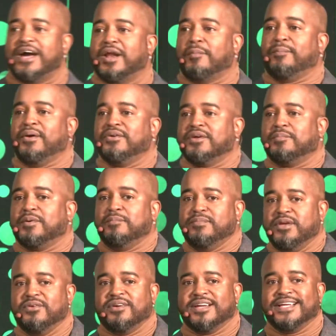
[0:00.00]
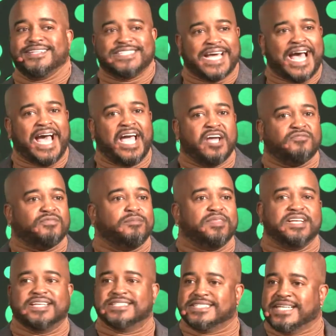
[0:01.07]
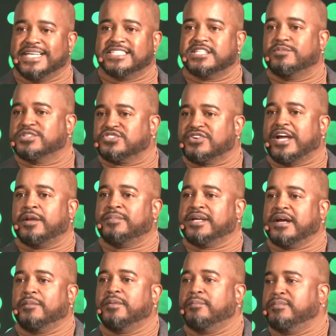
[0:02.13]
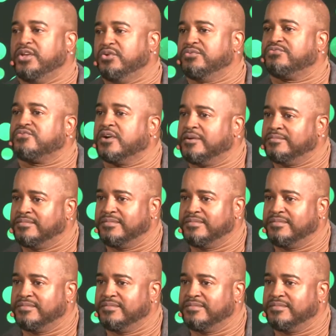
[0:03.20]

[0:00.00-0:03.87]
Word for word: to build up immunity, died from the disease he was trying to become immune from.